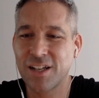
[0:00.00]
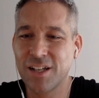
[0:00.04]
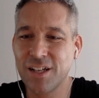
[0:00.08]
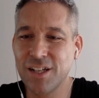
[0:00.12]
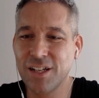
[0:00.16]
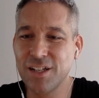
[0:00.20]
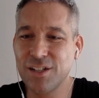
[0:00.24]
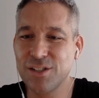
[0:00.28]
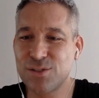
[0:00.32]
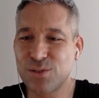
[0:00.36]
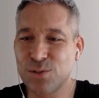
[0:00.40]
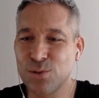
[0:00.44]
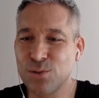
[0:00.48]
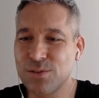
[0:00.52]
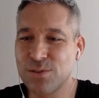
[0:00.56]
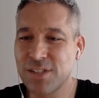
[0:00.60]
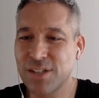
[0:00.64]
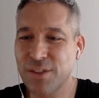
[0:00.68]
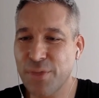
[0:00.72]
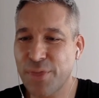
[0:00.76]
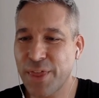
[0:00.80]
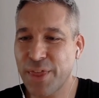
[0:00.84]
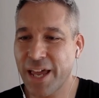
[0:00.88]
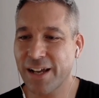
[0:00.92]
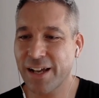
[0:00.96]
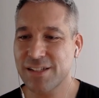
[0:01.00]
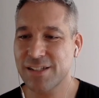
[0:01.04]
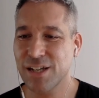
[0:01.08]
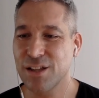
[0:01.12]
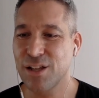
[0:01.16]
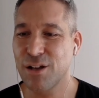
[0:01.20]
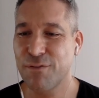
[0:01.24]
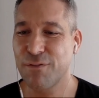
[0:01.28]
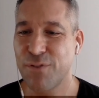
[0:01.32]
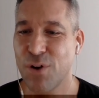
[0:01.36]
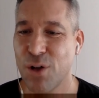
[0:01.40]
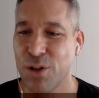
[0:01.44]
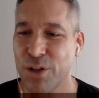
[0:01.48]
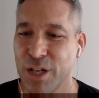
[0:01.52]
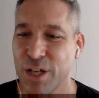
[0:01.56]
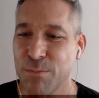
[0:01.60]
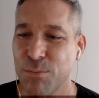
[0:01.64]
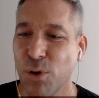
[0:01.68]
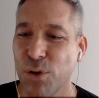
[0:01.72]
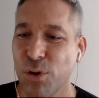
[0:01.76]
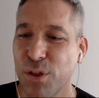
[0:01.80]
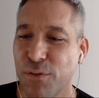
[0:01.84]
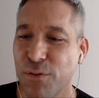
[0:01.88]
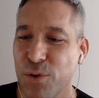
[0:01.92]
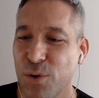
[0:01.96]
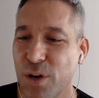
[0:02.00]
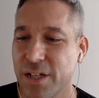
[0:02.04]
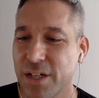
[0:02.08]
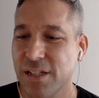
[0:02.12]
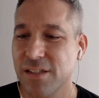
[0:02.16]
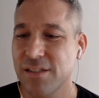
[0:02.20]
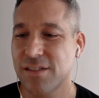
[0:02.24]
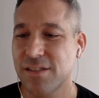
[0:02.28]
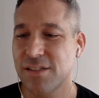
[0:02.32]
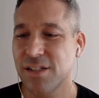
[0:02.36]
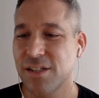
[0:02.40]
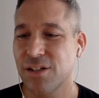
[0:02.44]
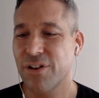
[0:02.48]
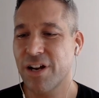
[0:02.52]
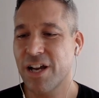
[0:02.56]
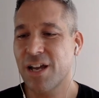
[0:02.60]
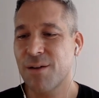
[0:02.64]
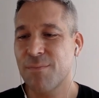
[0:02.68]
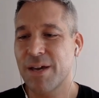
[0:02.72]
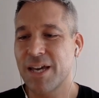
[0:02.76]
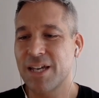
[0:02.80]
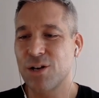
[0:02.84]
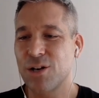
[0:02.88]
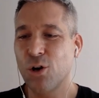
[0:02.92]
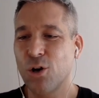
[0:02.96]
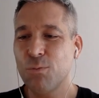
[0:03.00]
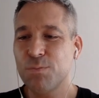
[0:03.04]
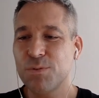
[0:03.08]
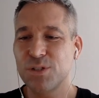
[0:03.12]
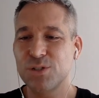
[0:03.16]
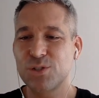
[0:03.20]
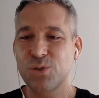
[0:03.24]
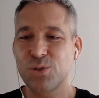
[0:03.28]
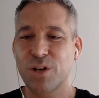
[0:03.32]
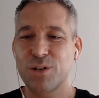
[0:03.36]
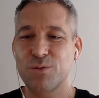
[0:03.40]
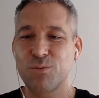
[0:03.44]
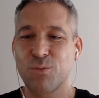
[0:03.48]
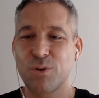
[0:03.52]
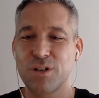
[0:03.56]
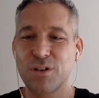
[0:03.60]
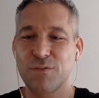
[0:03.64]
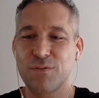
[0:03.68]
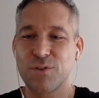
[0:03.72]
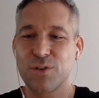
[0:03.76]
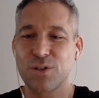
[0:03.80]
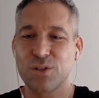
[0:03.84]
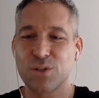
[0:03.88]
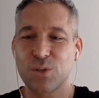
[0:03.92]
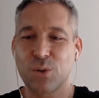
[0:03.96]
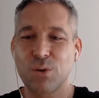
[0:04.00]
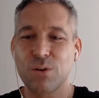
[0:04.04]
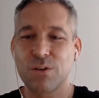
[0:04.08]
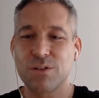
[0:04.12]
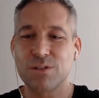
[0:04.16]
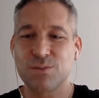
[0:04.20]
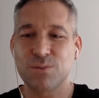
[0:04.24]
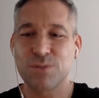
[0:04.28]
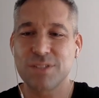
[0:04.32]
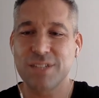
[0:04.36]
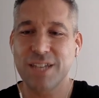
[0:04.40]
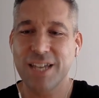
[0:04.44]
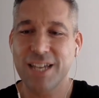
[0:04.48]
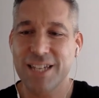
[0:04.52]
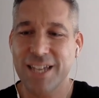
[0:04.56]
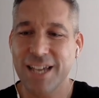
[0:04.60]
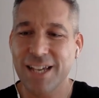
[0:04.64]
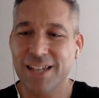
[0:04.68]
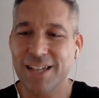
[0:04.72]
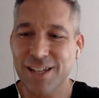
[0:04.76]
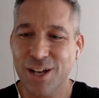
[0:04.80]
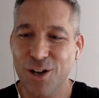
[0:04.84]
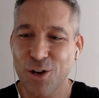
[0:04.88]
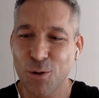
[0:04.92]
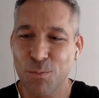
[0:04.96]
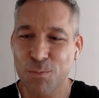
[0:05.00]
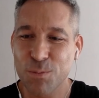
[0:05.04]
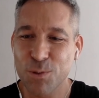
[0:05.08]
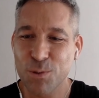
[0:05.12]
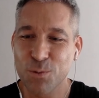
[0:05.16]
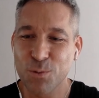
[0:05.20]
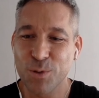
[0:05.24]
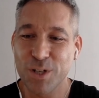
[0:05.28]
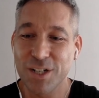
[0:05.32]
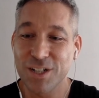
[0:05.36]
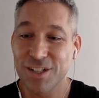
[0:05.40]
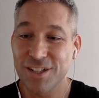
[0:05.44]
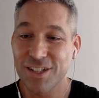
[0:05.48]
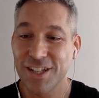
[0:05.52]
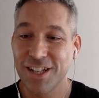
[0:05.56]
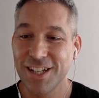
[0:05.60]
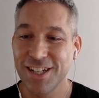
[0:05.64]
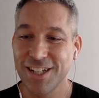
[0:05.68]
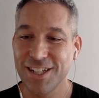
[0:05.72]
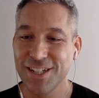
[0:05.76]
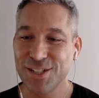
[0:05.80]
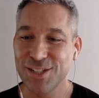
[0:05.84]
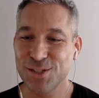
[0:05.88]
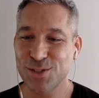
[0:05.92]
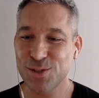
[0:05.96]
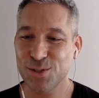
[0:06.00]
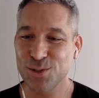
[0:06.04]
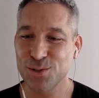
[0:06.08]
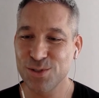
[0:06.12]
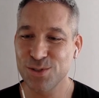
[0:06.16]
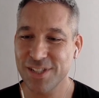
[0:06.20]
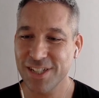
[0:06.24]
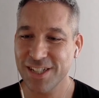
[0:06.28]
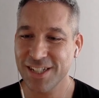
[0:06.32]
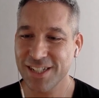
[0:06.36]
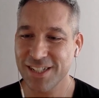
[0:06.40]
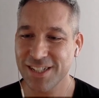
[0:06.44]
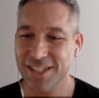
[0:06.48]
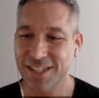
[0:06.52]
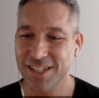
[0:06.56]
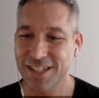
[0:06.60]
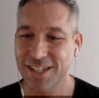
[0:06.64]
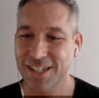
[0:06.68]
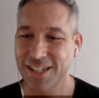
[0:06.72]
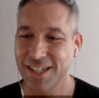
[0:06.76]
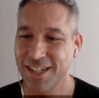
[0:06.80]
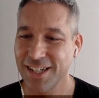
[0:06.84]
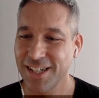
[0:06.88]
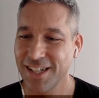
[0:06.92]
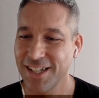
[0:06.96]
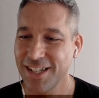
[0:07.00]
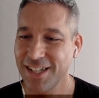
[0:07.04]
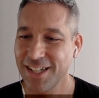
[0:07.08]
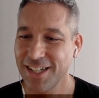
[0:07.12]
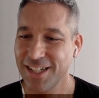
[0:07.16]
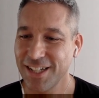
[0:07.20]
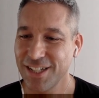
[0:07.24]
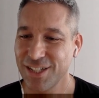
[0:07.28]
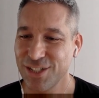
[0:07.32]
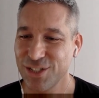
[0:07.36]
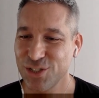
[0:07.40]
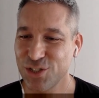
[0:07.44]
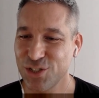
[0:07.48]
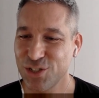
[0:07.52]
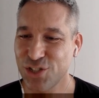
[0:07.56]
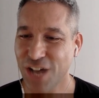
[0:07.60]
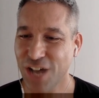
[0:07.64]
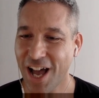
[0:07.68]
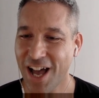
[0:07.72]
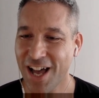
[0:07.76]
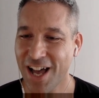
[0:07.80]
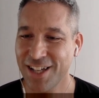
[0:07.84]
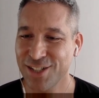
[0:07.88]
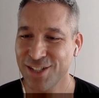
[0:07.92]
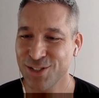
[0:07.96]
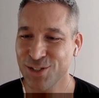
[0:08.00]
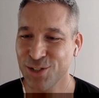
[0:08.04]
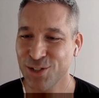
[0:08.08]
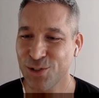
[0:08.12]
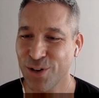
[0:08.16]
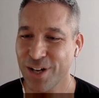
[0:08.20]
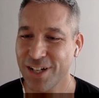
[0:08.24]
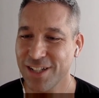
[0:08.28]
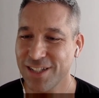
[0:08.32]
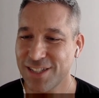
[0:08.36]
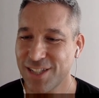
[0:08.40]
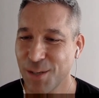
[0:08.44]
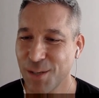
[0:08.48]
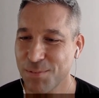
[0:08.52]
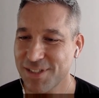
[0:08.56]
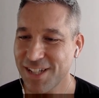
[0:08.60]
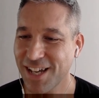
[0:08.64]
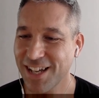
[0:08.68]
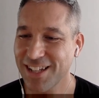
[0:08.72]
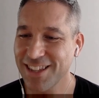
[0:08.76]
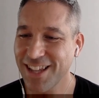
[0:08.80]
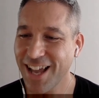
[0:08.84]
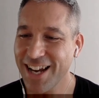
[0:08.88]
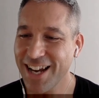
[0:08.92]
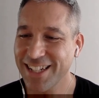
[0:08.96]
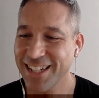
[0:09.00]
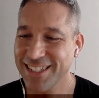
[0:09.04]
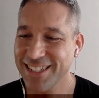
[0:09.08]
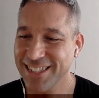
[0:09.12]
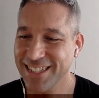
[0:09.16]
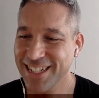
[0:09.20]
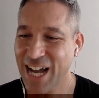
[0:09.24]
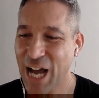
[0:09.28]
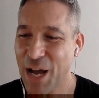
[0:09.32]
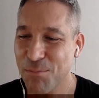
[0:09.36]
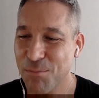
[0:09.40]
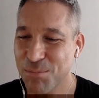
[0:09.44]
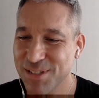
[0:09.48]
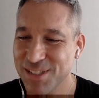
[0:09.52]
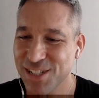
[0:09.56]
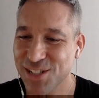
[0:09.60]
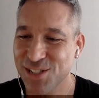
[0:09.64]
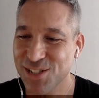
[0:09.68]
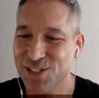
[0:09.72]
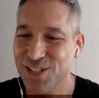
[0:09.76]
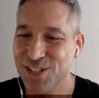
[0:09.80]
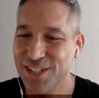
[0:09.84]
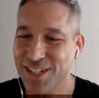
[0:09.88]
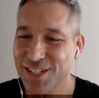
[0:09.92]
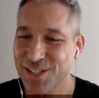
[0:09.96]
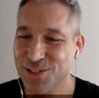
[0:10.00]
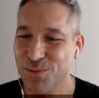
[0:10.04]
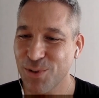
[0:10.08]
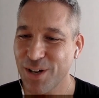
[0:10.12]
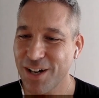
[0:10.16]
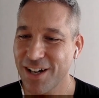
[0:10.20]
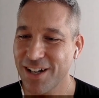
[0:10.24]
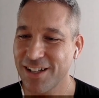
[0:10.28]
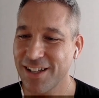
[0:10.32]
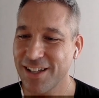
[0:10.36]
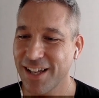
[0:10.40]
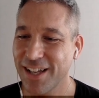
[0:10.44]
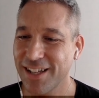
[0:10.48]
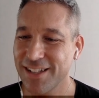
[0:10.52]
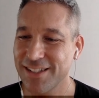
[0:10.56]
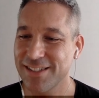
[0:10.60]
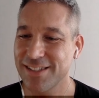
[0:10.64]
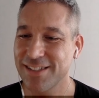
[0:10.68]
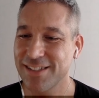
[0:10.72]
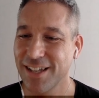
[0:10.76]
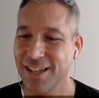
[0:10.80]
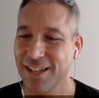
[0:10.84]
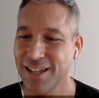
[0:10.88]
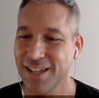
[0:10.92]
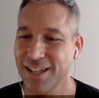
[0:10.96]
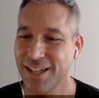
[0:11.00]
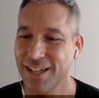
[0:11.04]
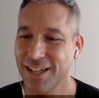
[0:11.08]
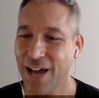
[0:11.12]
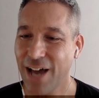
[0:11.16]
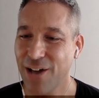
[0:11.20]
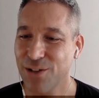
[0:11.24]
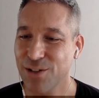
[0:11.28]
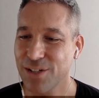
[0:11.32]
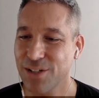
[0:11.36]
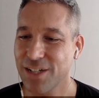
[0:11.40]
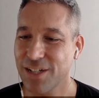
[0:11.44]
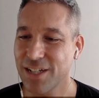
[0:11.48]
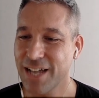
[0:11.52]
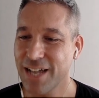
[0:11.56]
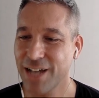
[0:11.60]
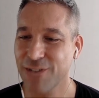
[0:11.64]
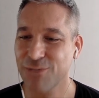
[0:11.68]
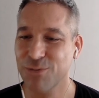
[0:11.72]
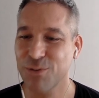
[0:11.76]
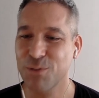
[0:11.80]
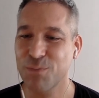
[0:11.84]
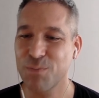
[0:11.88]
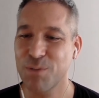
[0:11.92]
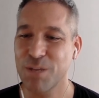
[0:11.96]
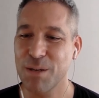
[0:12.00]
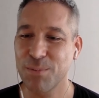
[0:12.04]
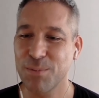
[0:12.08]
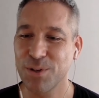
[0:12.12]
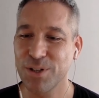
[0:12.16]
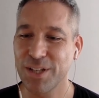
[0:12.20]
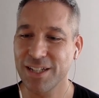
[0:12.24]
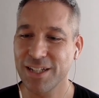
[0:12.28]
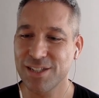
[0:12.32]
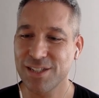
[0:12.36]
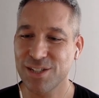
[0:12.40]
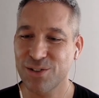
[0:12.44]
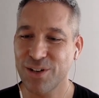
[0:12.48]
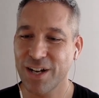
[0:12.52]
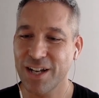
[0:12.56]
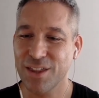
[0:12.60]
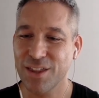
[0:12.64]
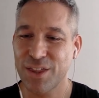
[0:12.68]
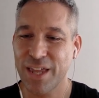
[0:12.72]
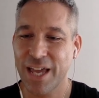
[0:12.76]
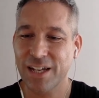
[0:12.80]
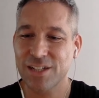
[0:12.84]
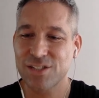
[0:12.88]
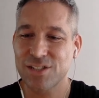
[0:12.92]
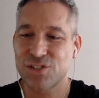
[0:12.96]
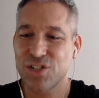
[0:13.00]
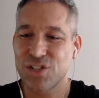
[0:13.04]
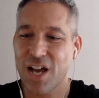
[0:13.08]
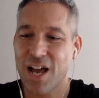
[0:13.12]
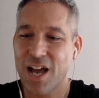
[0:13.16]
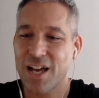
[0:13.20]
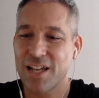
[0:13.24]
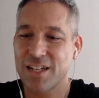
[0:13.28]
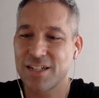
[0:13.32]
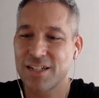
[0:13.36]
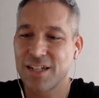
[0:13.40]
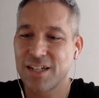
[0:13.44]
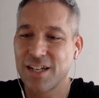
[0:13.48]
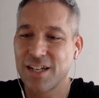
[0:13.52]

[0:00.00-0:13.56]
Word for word: Susan, thanks. I love following both of you on Instagram and hope to join one of your tours one day. Yes, I hope you will, Susan. John, great tips on lighting and composition as well as how to connect with people. That's great. Thanks, John.